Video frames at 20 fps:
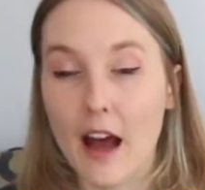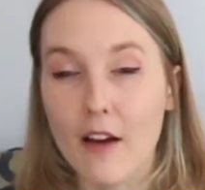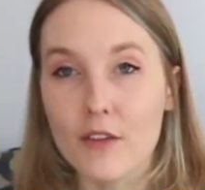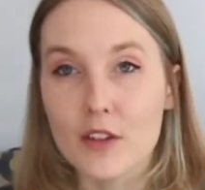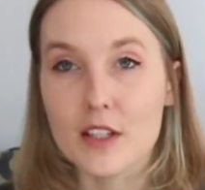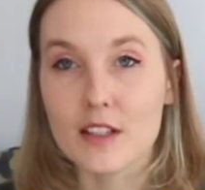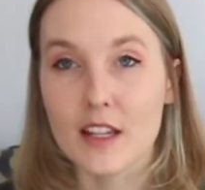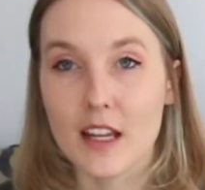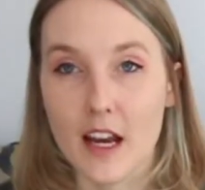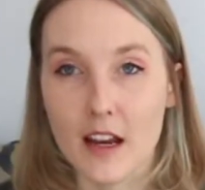
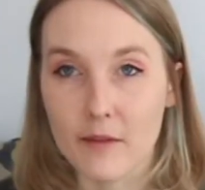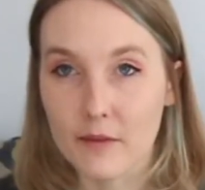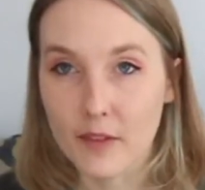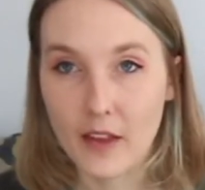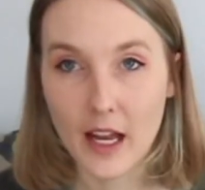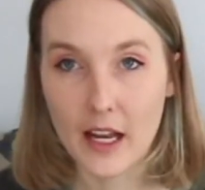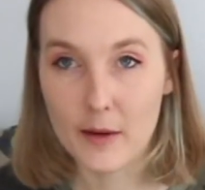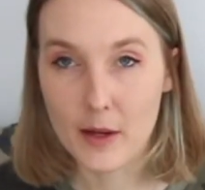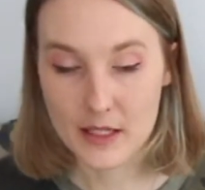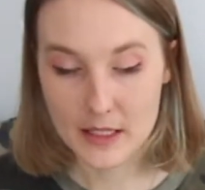obviously
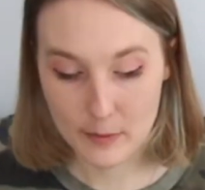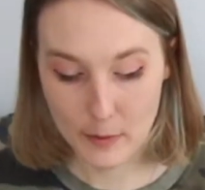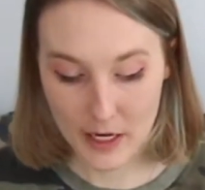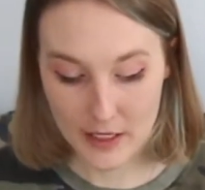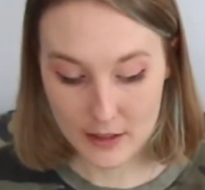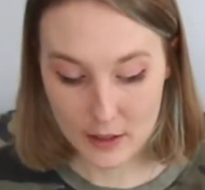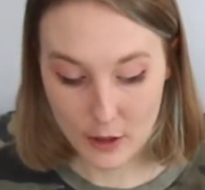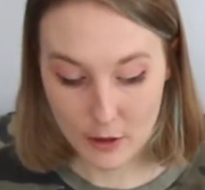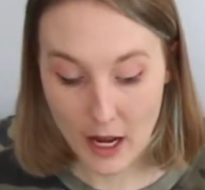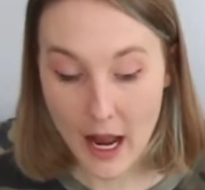I'm not
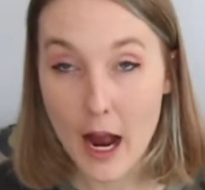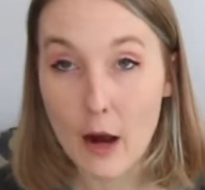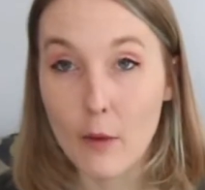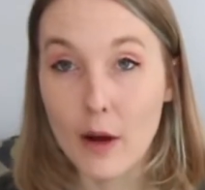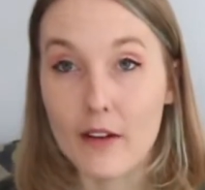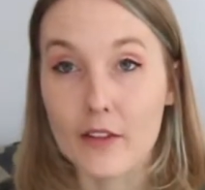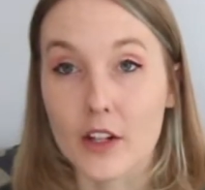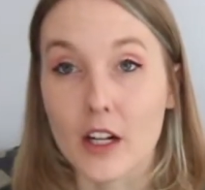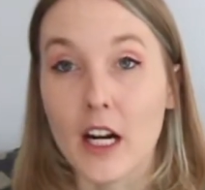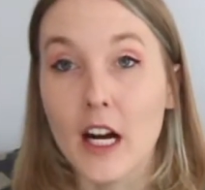sponsored.
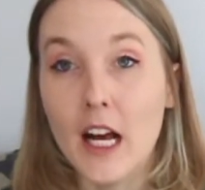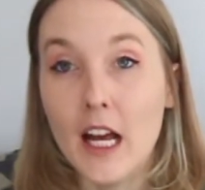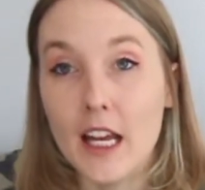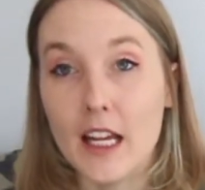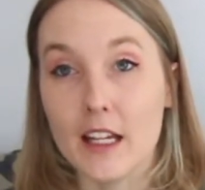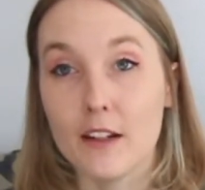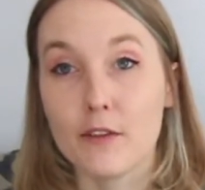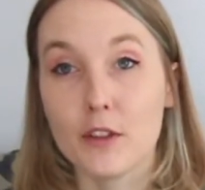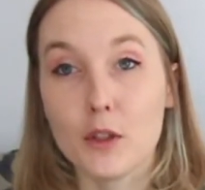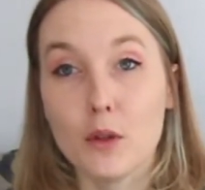However,
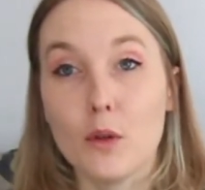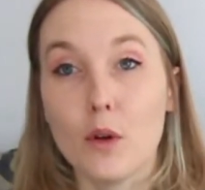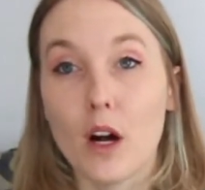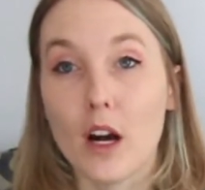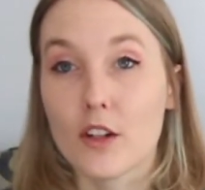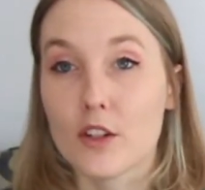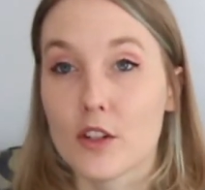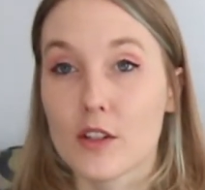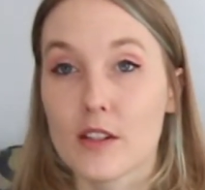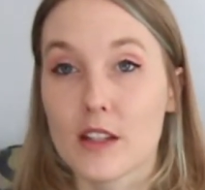if you
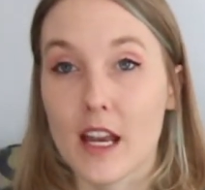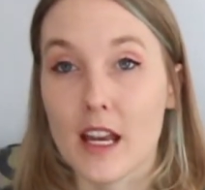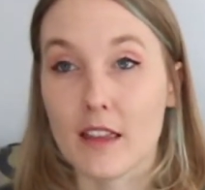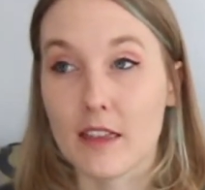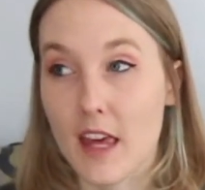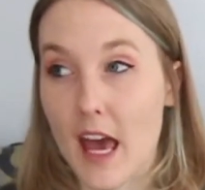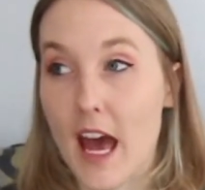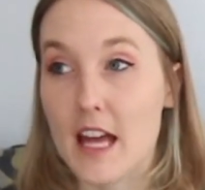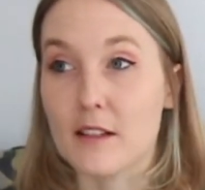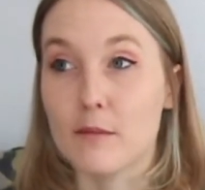are just like
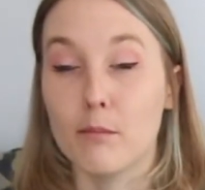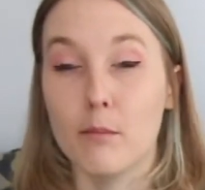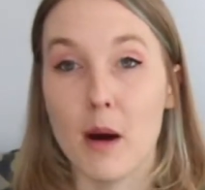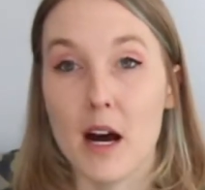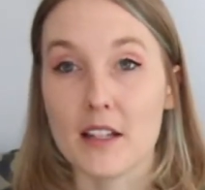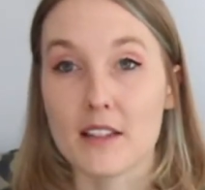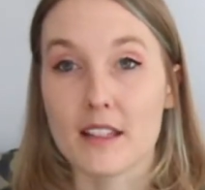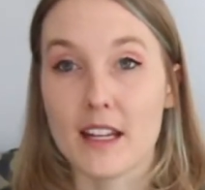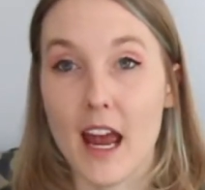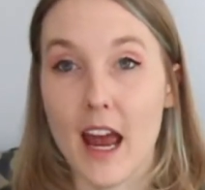that
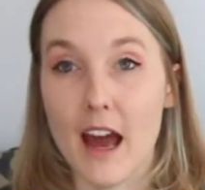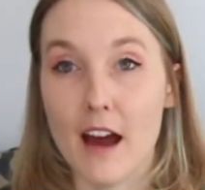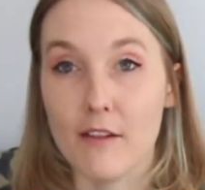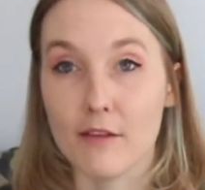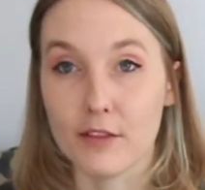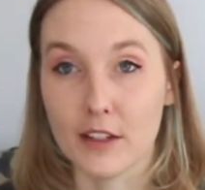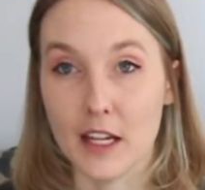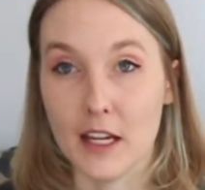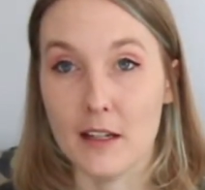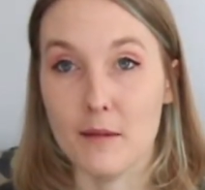must
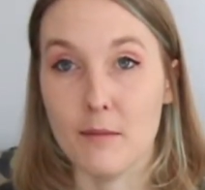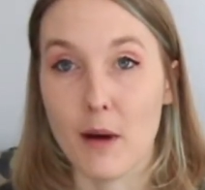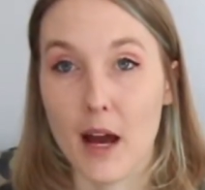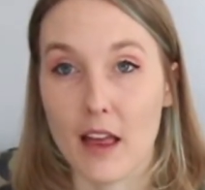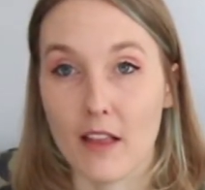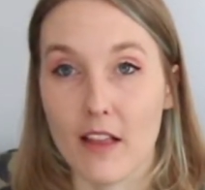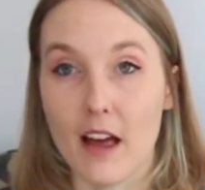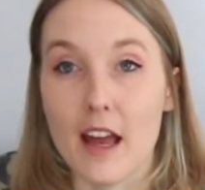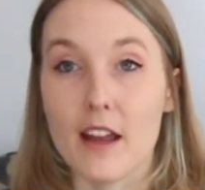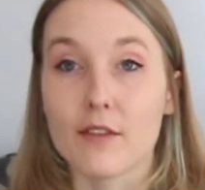have in my
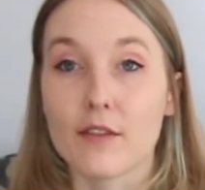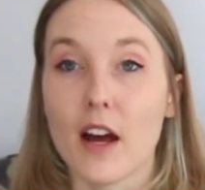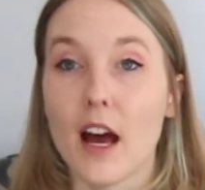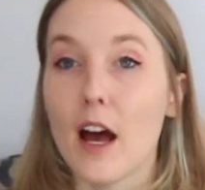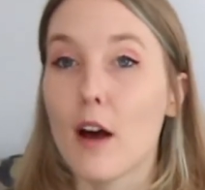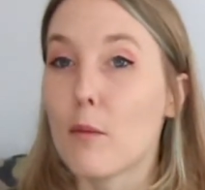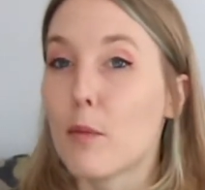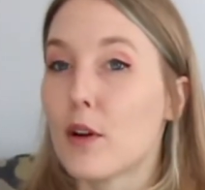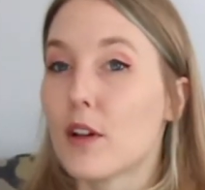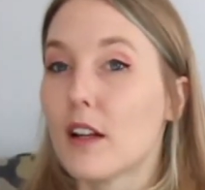life,
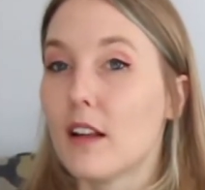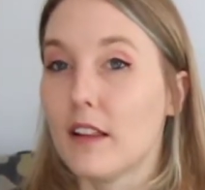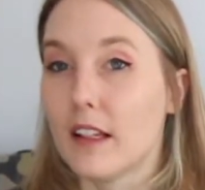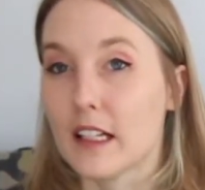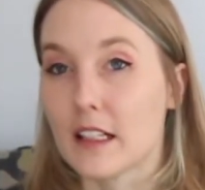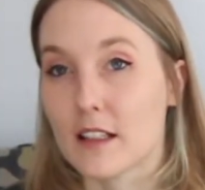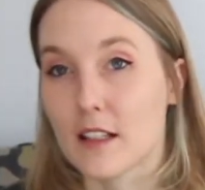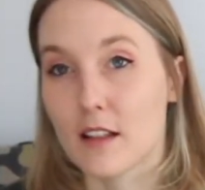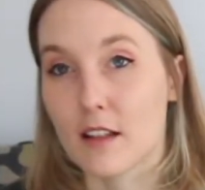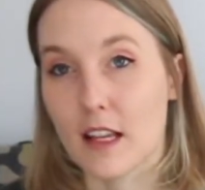I'll put a
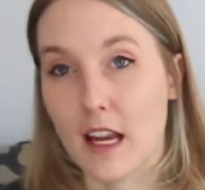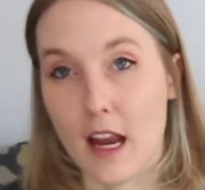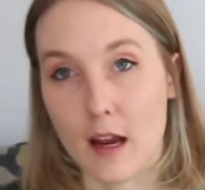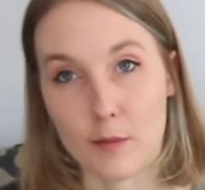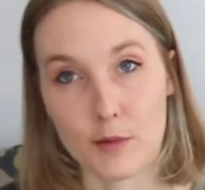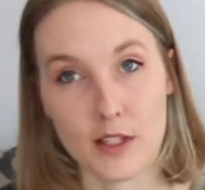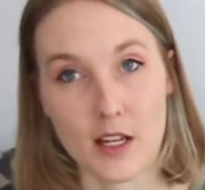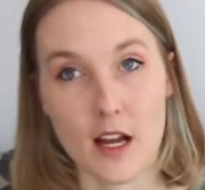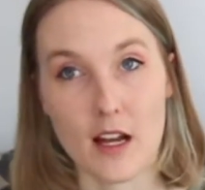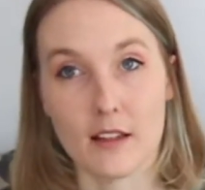link to the
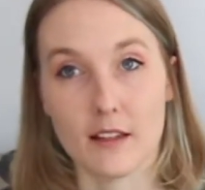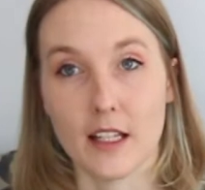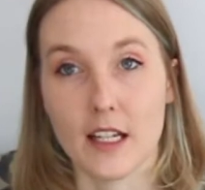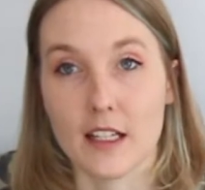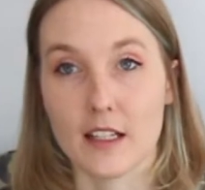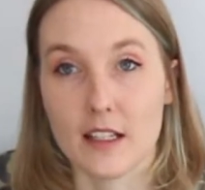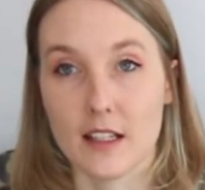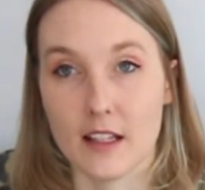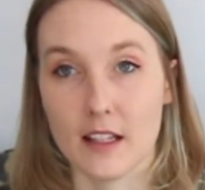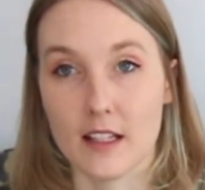Amazon
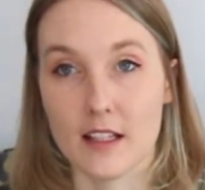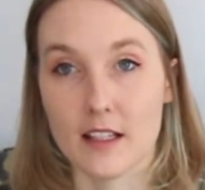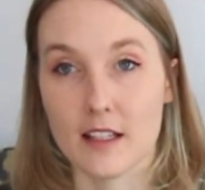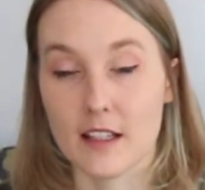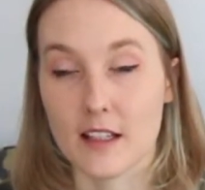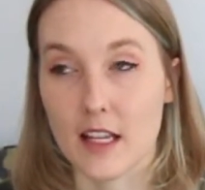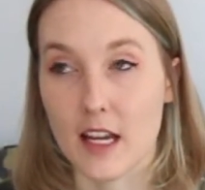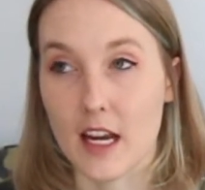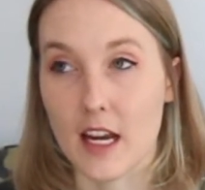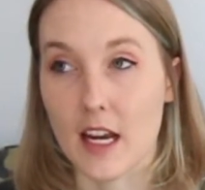link to
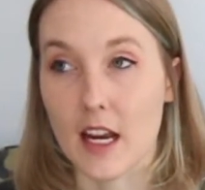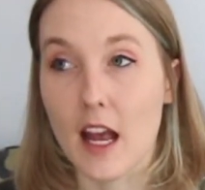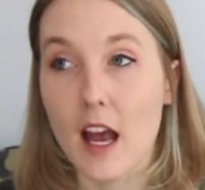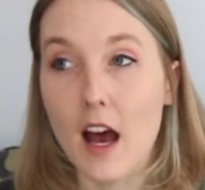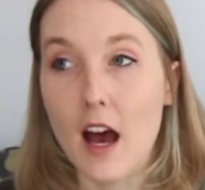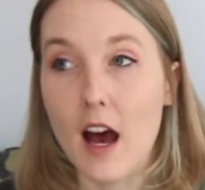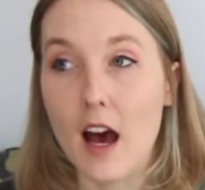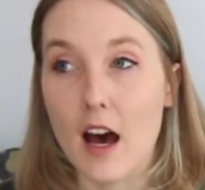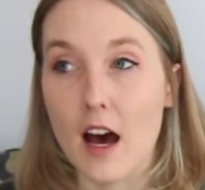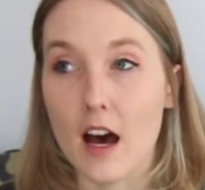this thing
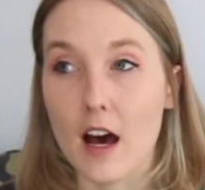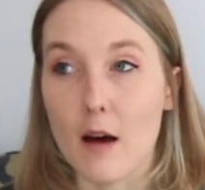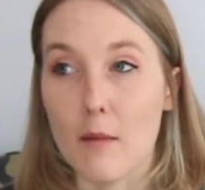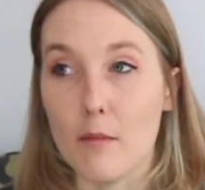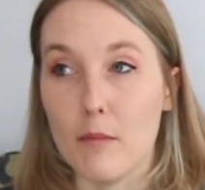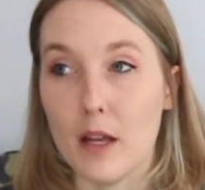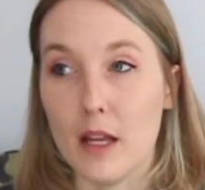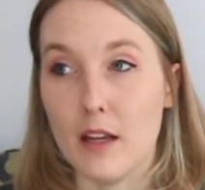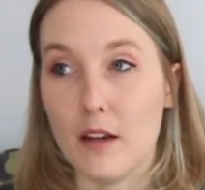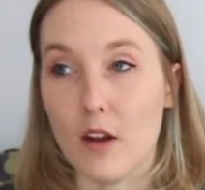
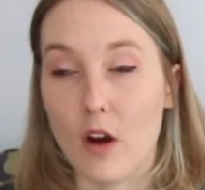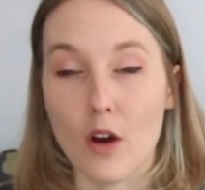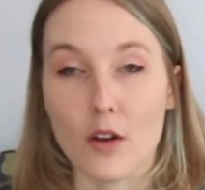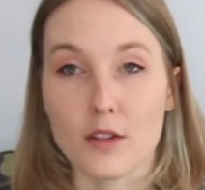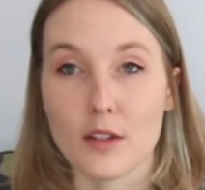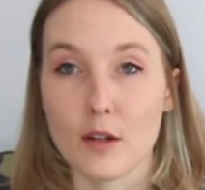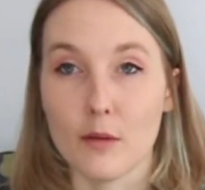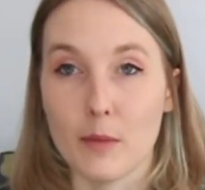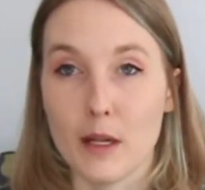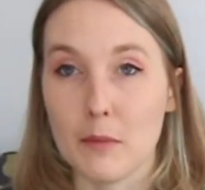um, and
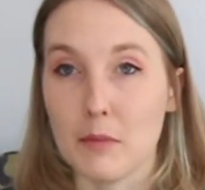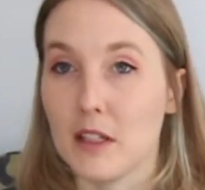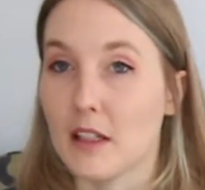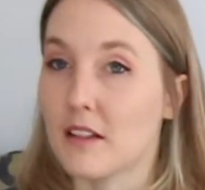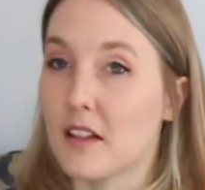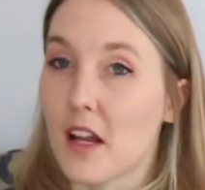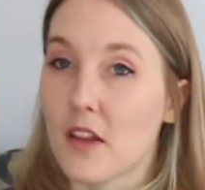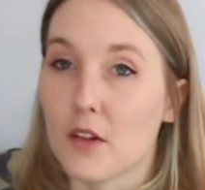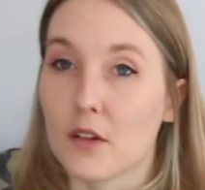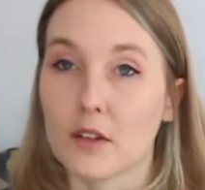also maybe
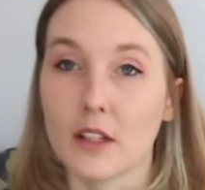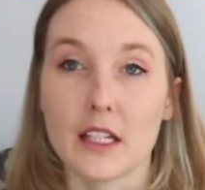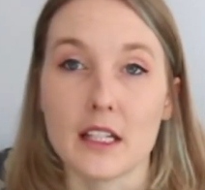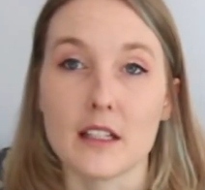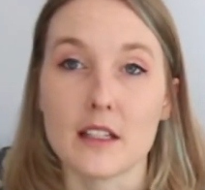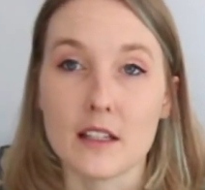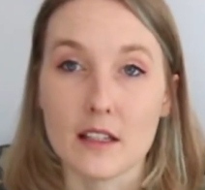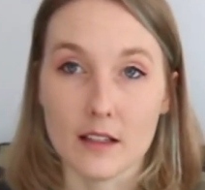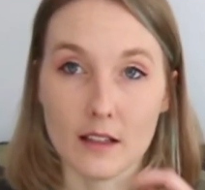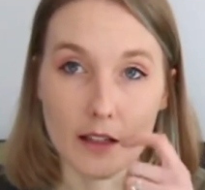another link
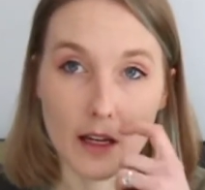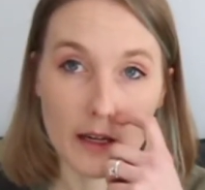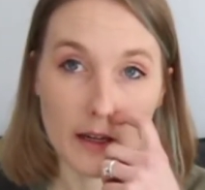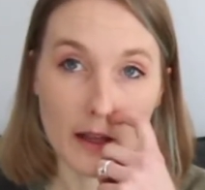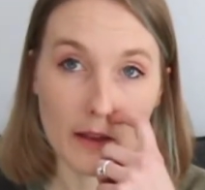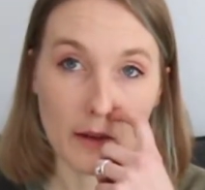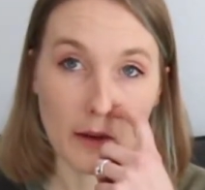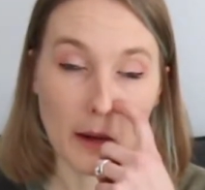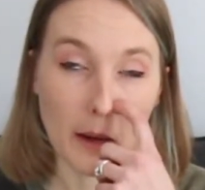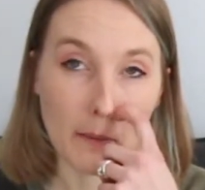to
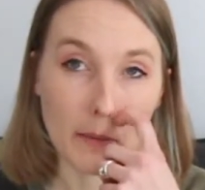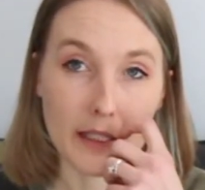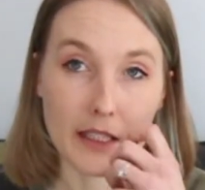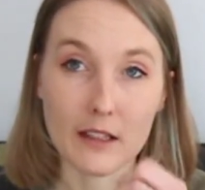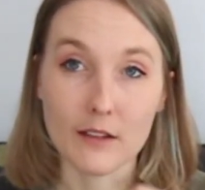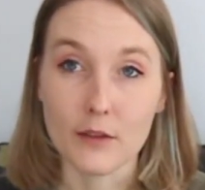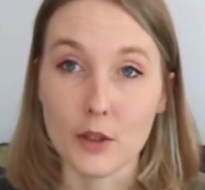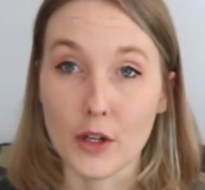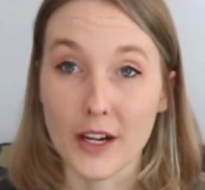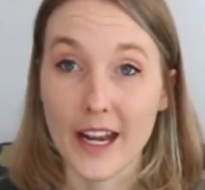another company
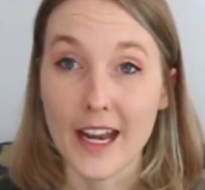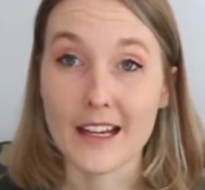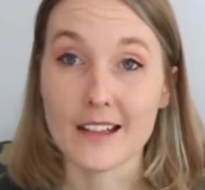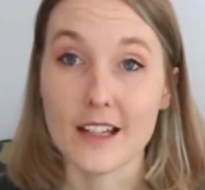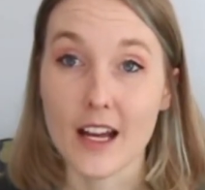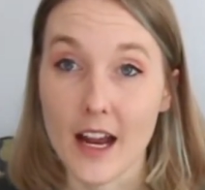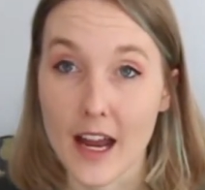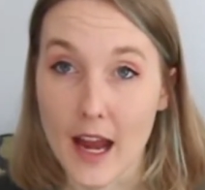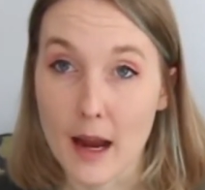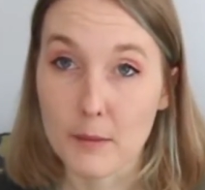if you're
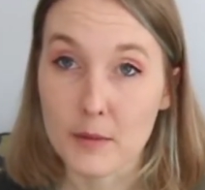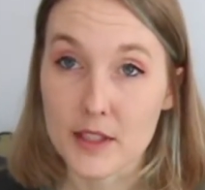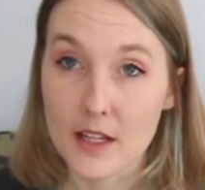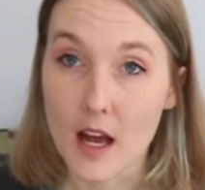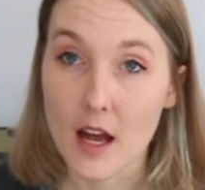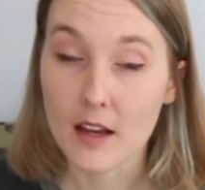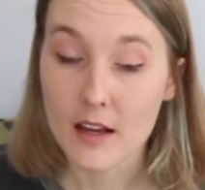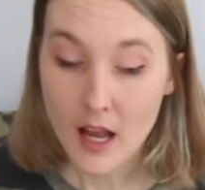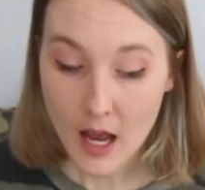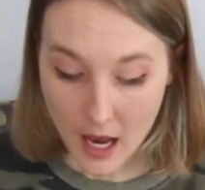
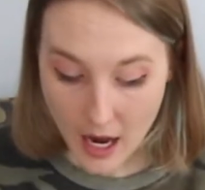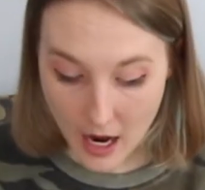anti-Amazon.